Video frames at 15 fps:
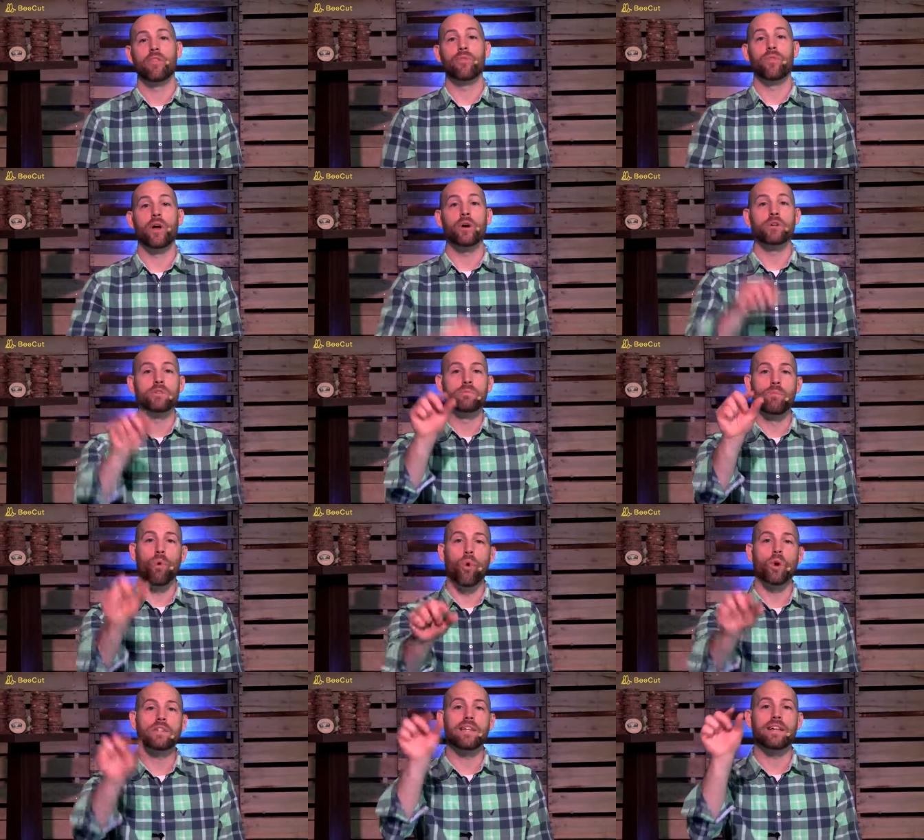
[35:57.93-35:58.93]
there is
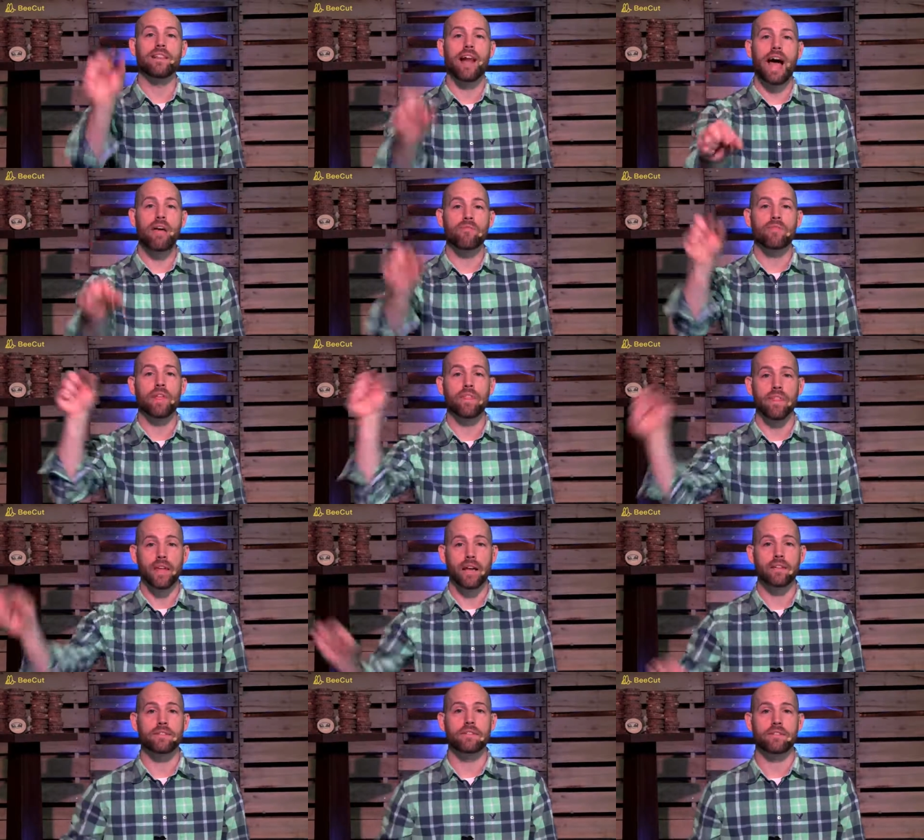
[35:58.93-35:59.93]
more to life than
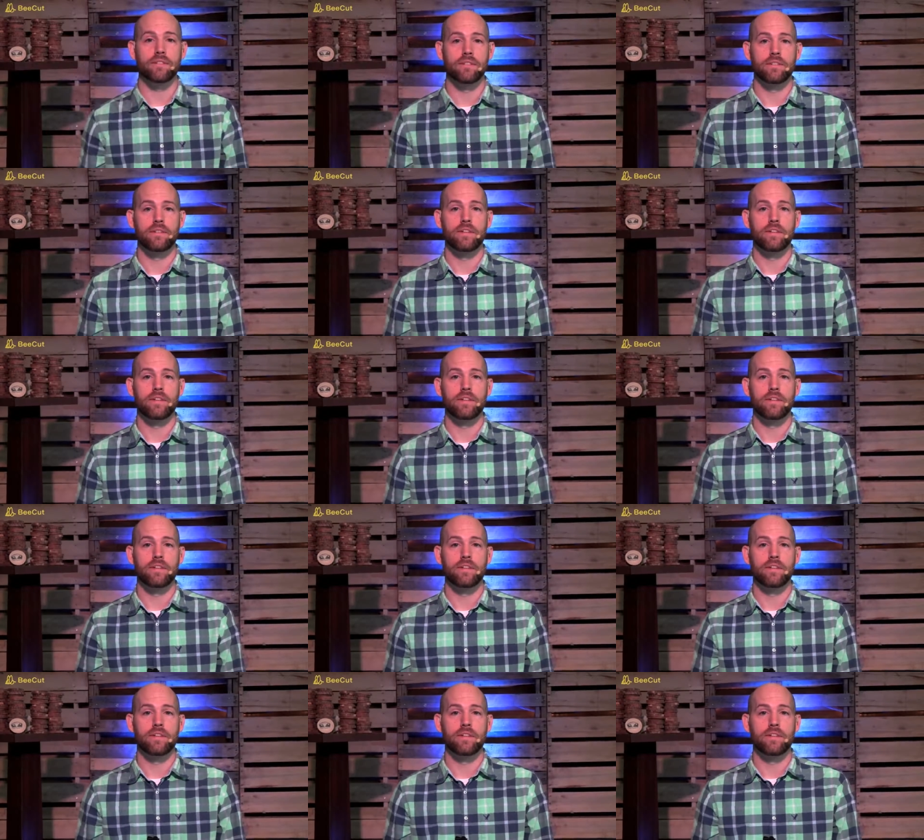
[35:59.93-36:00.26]
this.